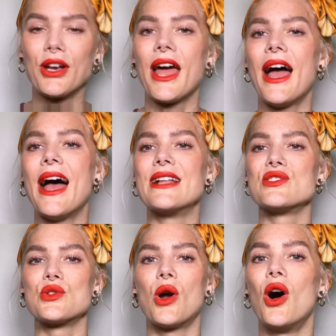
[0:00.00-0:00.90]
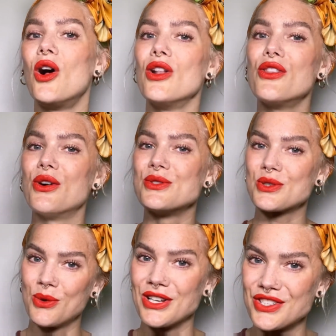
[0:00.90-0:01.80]
gonna answer all those
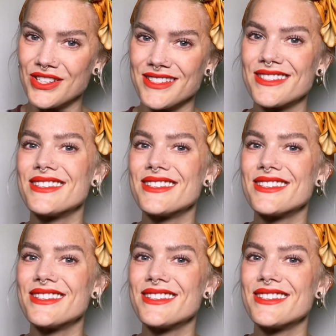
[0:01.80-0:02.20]
questions